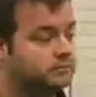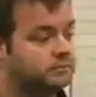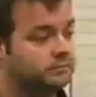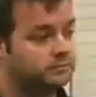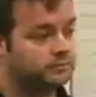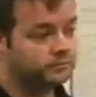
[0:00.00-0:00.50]

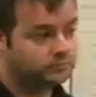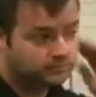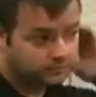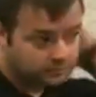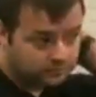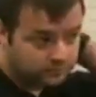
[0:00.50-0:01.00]

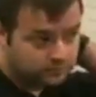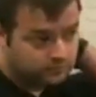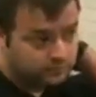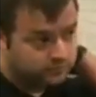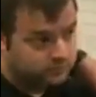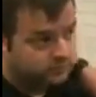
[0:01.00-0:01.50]

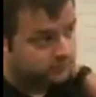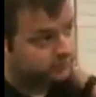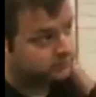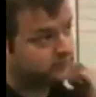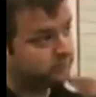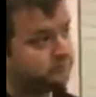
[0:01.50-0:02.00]

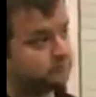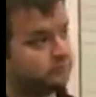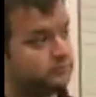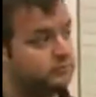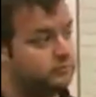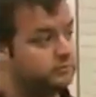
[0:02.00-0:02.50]

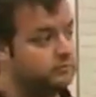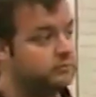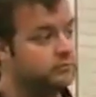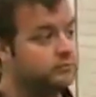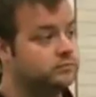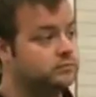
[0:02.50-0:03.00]

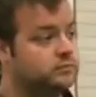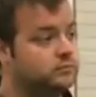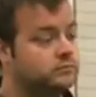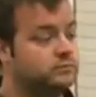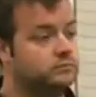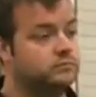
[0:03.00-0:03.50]

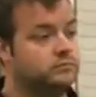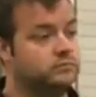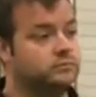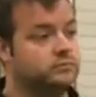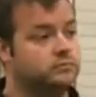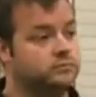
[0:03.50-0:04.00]

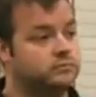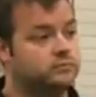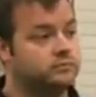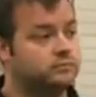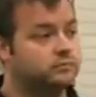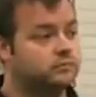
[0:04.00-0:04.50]

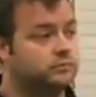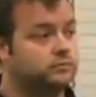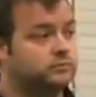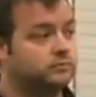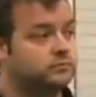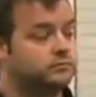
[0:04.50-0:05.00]

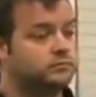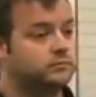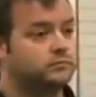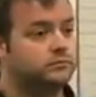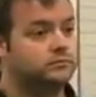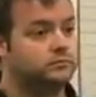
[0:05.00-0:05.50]

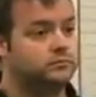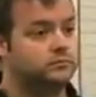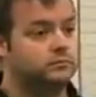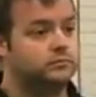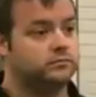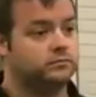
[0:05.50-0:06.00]

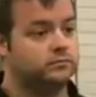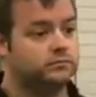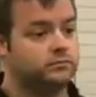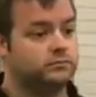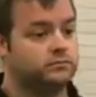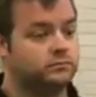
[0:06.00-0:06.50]

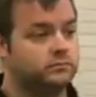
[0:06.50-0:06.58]
(not speaking)